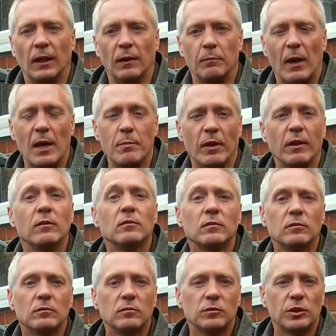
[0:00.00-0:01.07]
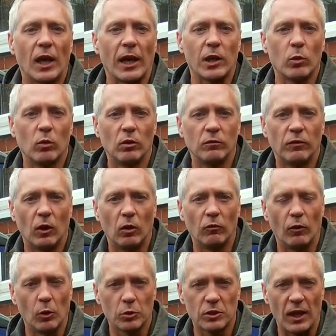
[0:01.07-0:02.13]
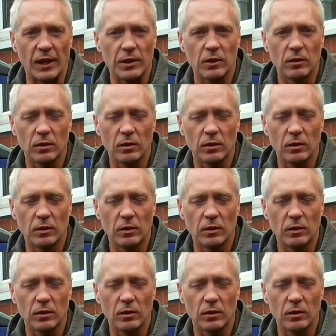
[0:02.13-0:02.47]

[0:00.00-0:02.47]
Maybe Jaguar and Volvo said,